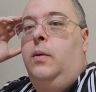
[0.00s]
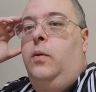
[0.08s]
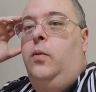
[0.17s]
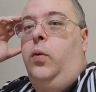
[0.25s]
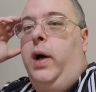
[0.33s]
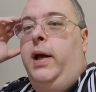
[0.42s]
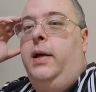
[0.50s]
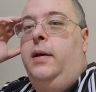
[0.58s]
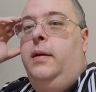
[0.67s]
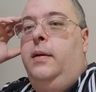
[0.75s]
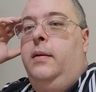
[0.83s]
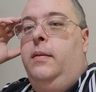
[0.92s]
quite
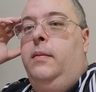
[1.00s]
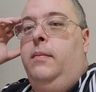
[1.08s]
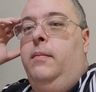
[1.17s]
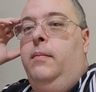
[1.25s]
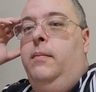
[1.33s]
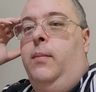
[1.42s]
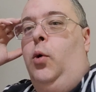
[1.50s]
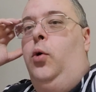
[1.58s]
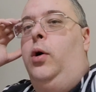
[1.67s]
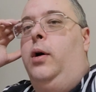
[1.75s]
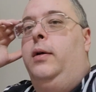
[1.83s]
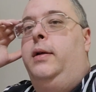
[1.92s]

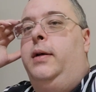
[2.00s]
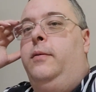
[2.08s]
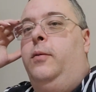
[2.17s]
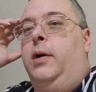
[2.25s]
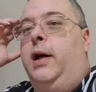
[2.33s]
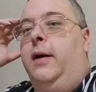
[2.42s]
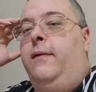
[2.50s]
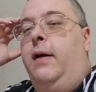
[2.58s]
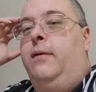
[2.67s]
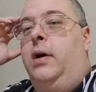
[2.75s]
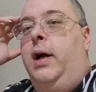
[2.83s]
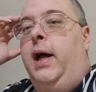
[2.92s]
more than what I've
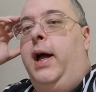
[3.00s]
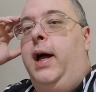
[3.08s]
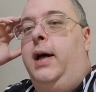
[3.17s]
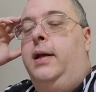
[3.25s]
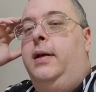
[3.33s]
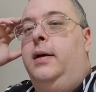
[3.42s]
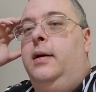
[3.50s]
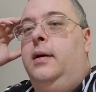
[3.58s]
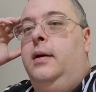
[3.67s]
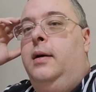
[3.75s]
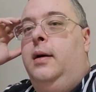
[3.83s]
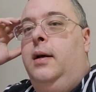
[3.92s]
ever had.
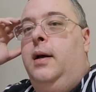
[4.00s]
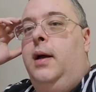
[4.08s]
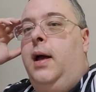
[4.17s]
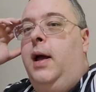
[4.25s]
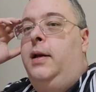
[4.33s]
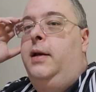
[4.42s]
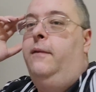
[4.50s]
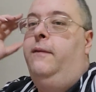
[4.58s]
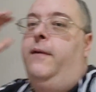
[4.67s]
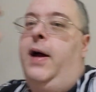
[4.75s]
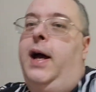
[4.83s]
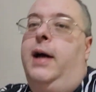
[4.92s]
And in
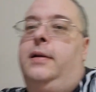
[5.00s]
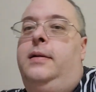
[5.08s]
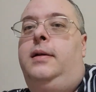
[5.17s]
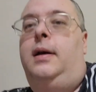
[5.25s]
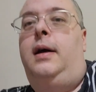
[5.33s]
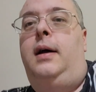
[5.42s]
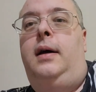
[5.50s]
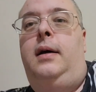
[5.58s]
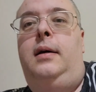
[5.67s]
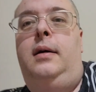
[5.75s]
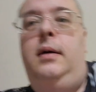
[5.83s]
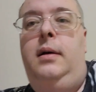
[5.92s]
fact,
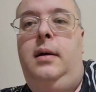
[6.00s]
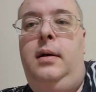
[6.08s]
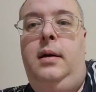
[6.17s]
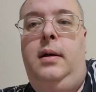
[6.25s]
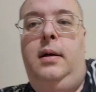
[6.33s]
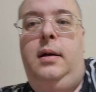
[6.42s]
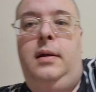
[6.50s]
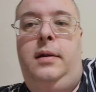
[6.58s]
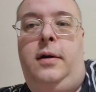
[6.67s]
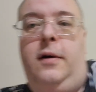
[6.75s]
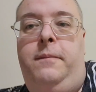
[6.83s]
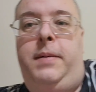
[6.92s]

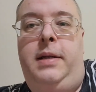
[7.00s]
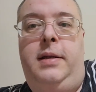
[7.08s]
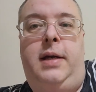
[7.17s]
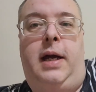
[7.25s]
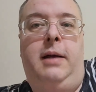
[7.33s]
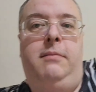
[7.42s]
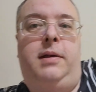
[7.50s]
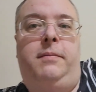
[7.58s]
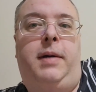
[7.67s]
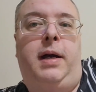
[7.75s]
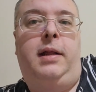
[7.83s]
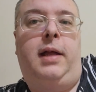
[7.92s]
there have been times in
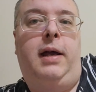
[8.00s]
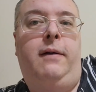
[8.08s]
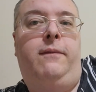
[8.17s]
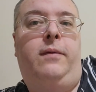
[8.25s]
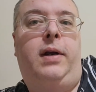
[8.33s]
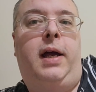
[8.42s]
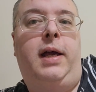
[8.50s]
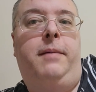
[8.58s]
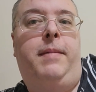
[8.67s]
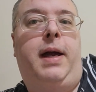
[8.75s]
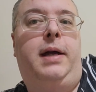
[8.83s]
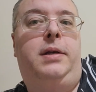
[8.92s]
my life when I
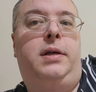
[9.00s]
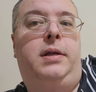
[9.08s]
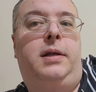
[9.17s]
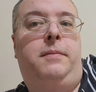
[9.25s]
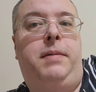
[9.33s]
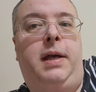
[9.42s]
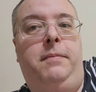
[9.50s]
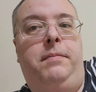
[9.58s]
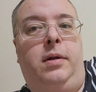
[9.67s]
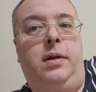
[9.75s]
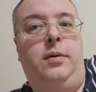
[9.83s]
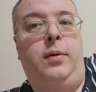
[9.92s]
imagined that
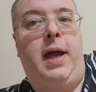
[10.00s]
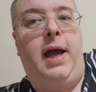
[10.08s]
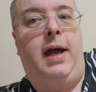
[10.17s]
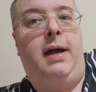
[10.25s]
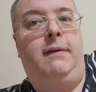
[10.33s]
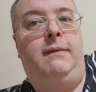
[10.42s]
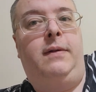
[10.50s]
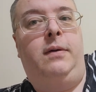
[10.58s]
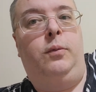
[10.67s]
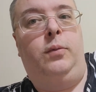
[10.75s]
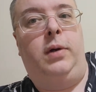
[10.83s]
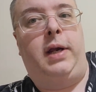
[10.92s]
people who have
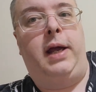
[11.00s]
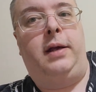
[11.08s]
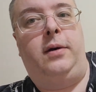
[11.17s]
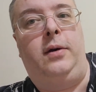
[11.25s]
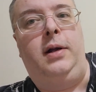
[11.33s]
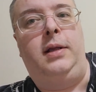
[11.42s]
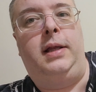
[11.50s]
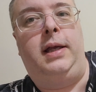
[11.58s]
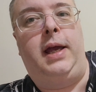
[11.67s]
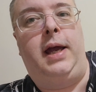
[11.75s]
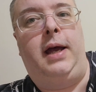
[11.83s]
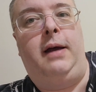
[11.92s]
what I currently
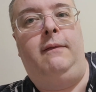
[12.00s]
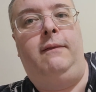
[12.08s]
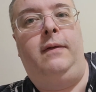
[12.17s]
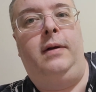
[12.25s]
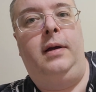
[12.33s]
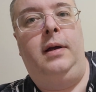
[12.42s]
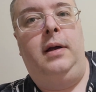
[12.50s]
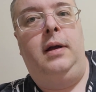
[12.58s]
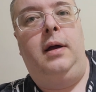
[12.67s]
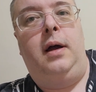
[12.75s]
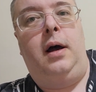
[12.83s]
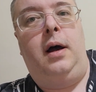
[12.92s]
have
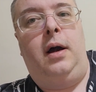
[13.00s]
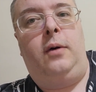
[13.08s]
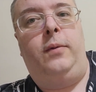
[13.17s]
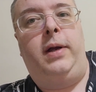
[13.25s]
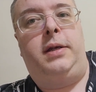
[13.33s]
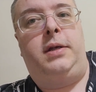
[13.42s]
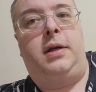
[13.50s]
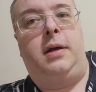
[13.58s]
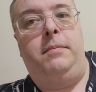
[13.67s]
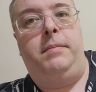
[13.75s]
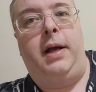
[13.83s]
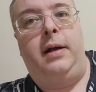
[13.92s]
are rich
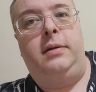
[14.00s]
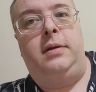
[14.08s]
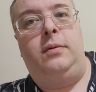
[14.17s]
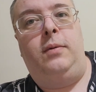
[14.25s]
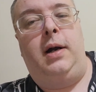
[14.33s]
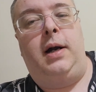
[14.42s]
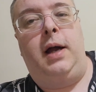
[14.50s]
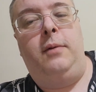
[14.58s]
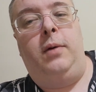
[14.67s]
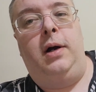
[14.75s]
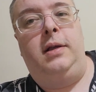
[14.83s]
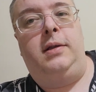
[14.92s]
compared to where I
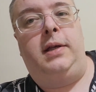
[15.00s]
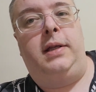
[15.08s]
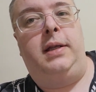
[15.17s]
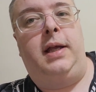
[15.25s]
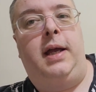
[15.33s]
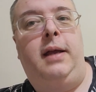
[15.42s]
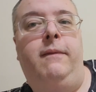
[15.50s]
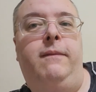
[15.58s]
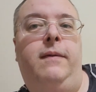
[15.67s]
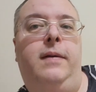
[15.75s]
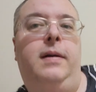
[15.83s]
was in life.